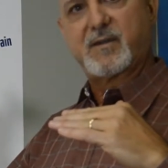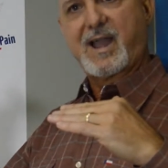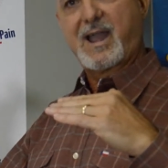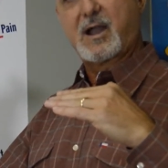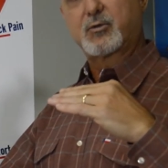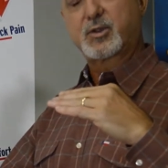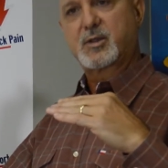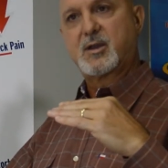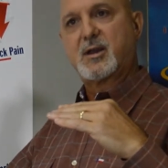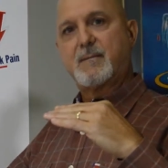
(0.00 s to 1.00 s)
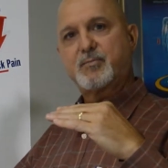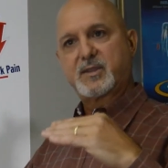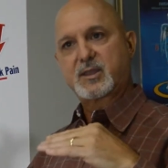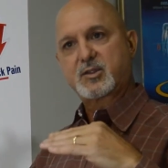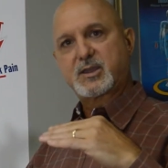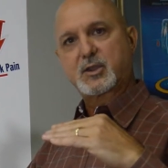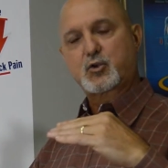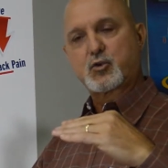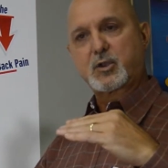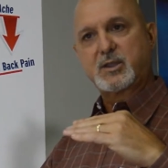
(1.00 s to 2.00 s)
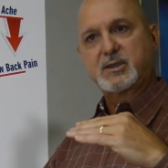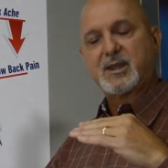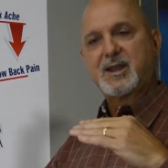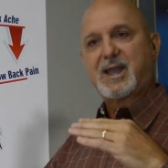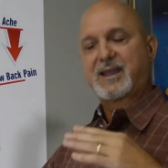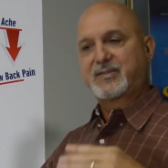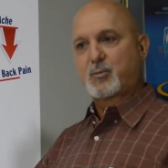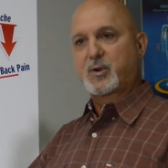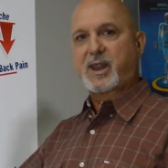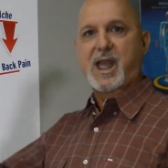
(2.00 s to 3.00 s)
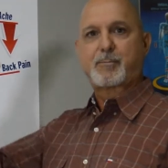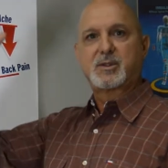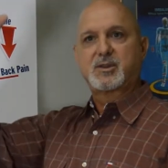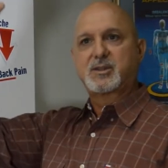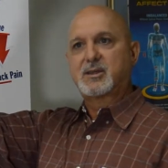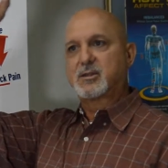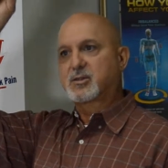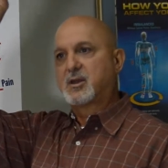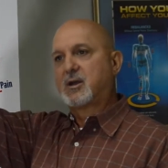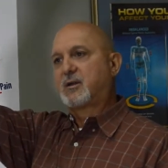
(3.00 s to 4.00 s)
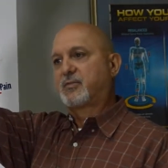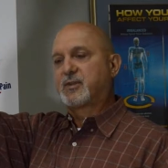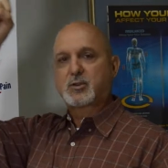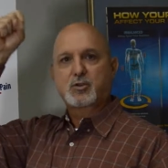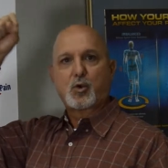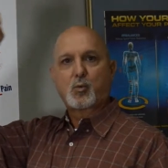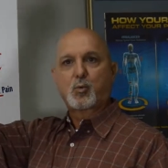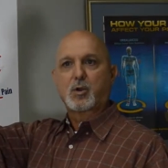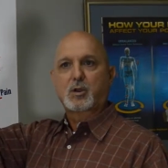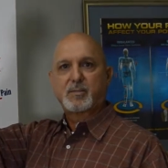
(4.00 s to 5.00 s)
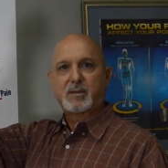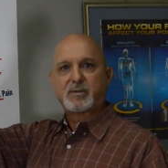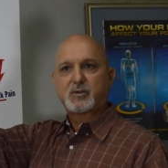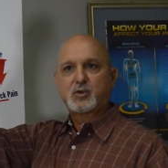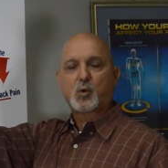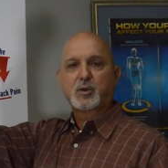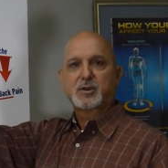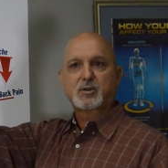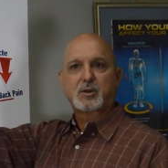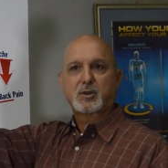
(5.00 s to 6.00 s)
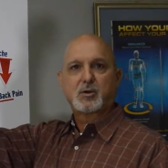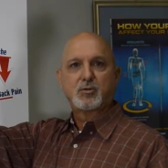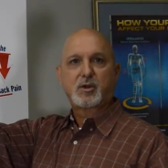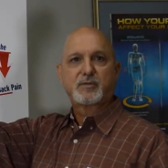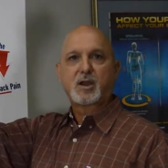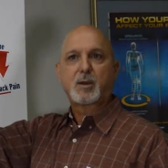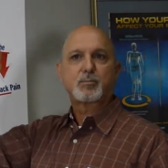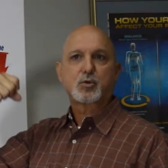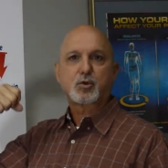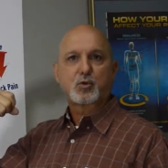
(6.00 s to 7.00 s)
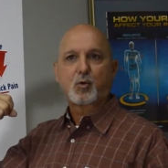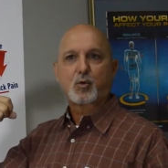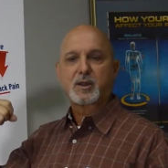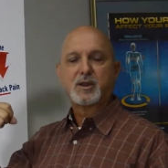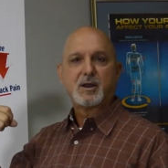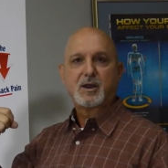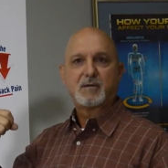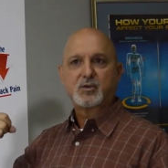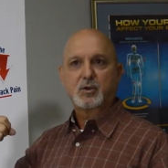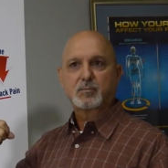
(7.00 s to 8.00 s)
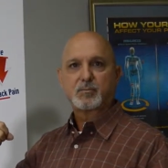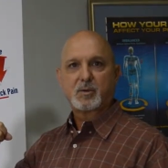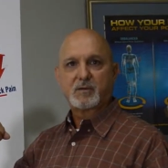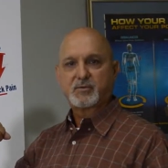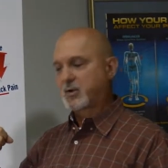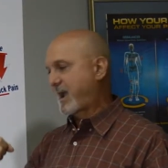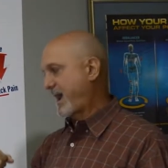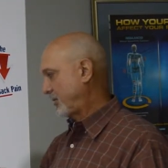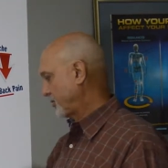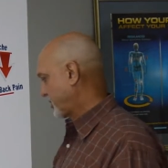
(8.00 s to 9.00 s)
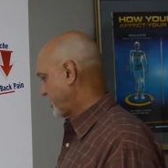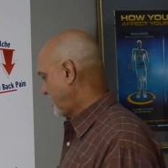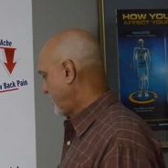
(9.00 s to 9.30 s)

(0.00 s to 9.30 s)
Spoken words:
a house, things get crooked, and then what happens is things don't work. Maybe the door doesn't close on the upper story of your house.